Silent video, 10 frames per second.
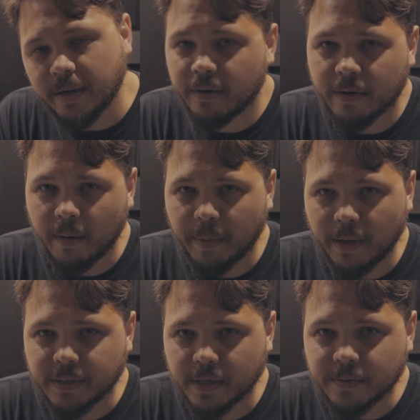in here, and I
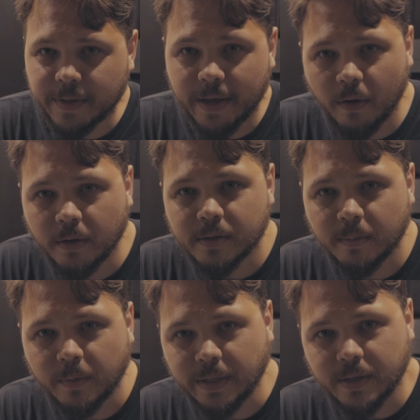apologize for that. Also,
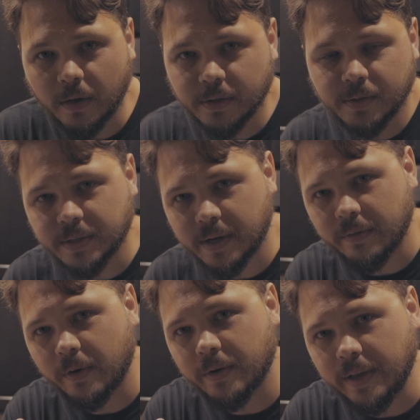I'm really tall, so it's kind
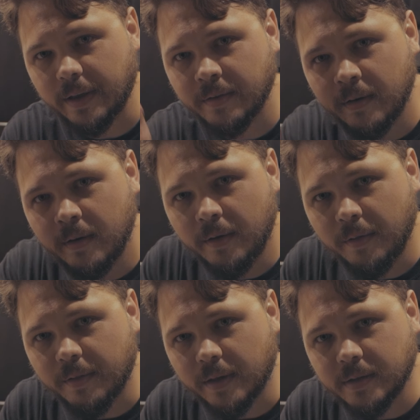of hard to get
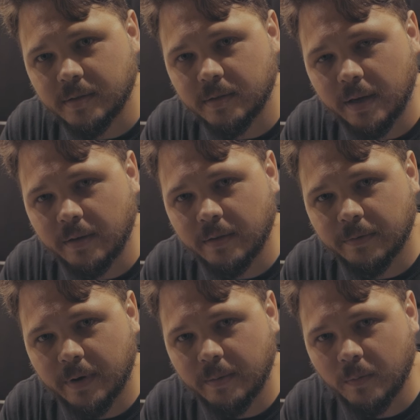this in the
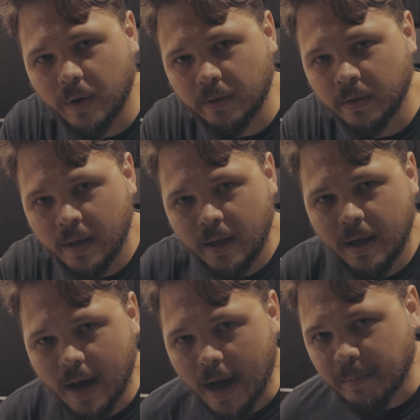frame while
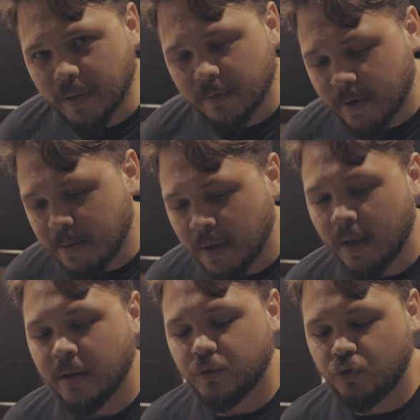I'm in the frame.
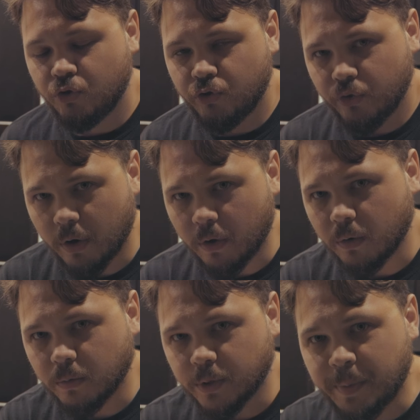
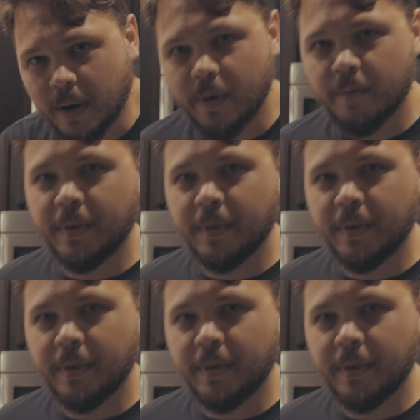So just bear with